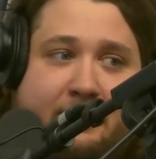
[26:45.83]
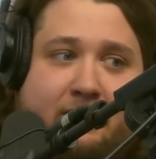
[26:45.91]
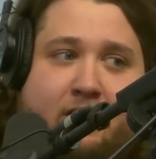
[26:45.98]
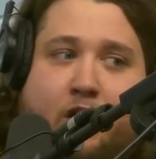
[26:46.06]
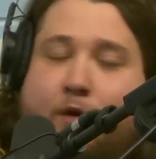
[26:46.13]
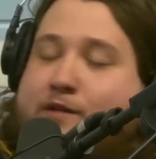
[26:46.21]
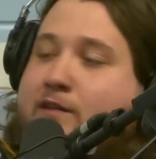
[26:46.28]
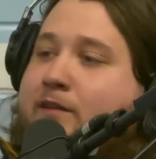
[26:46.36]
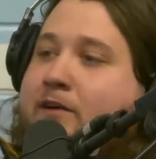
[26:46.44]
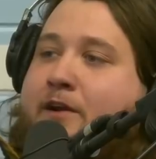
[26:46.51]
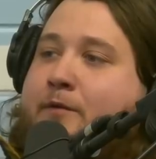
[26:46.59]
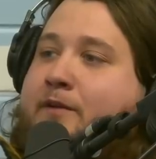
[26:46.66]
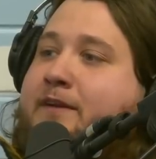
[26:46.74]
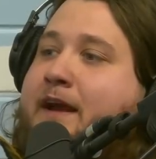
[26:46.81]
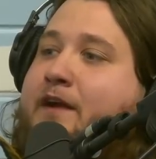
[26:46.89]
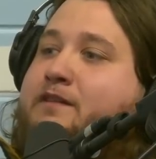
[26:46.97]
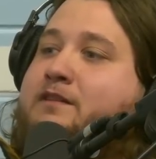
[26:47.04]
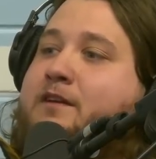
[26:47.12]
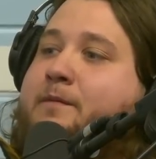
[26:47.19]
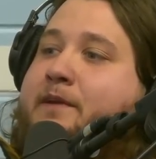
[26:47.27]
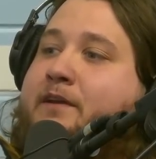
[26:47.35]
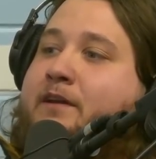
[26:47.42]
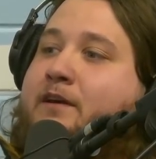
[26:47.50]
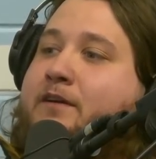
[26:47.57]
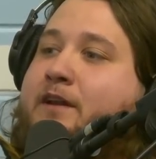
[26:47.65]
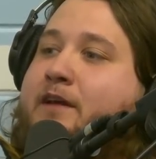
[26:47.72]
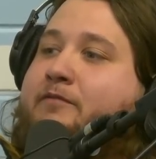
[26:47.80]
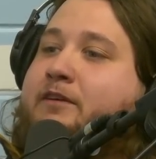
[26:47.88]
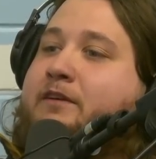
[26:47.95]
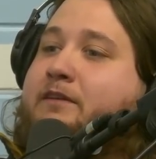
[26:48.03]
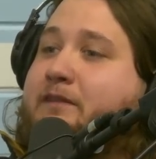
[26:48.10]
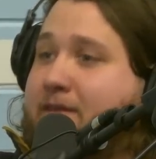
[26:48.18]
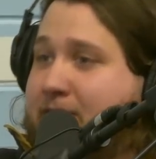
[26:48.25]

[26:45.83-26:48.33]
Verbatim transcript: you're always learning with taxidermy. You know, you never